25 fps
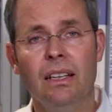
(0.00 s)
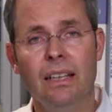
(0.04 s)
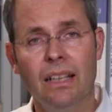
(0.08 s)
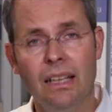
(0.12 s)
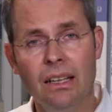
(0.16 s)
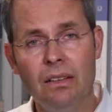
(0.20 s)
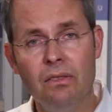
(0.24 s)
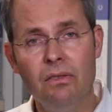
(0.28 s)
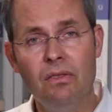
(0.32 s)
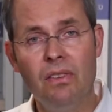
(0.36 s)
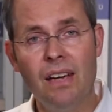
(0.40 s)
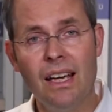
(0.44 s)

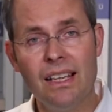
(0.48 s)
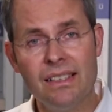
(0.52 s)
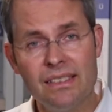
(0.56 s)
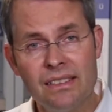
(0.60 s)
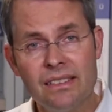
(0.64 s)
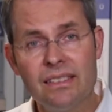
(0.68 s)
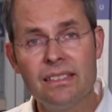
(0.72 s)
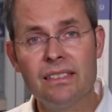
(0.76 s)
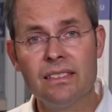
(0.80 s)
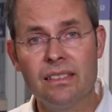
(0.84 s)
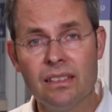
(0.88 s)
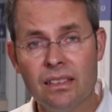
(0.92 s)

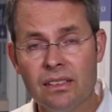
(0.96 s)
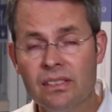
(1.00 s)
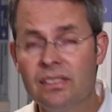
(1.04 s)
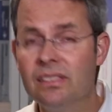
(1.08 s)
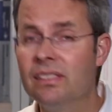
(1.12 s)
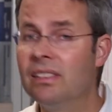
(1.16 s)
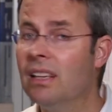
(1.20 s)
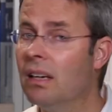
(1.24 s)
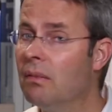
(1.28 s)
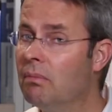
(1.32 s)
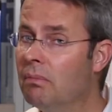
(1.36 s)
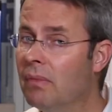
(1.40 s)
invests
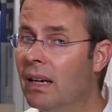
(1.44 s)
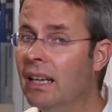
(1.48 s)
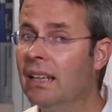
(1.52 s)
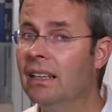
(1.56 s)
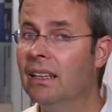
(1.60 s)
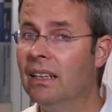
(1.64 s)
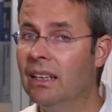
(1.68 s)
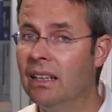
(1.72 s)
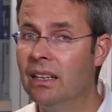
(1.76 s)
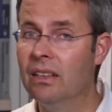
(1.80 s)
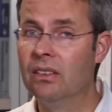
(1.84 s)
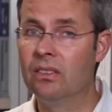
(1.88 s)
some
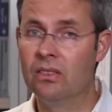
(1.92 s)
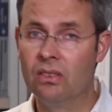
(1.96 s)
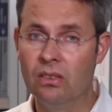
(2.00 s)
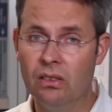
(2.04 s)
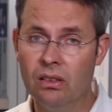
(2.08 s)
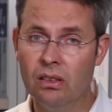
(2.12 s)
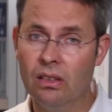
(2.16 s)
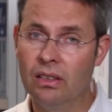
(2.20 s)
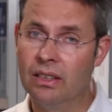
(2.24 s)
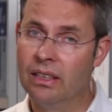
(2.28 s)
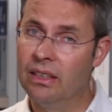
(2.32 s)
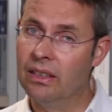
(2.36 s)
money into
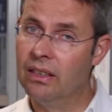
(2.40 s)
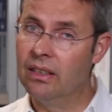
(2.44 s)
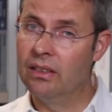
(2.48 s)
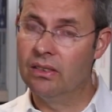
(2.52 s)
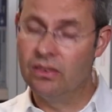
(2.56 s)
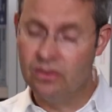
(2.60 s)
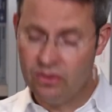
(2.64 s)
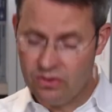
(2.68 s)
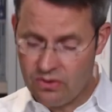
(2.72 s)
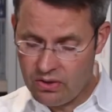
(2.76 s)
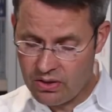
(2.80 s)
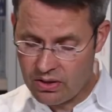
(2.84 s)
looking
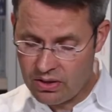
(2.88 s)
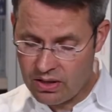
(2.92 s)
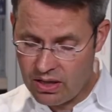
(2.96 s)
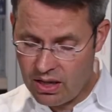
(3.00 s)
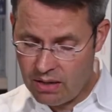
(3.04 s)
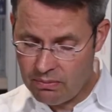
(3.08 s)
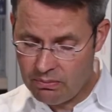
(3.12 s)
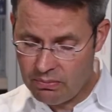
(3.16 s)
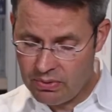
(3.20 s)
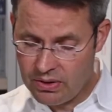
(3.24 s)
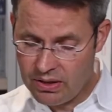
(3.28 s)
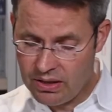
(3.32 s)
into your
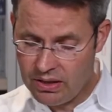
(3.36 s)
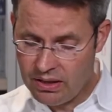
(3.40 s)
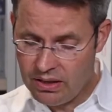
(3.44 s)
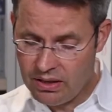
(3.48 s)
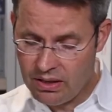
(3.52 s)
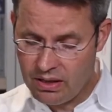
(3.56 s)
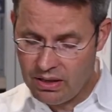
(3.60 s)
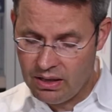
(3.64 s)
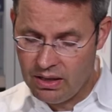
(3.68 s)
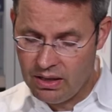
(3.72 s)
company.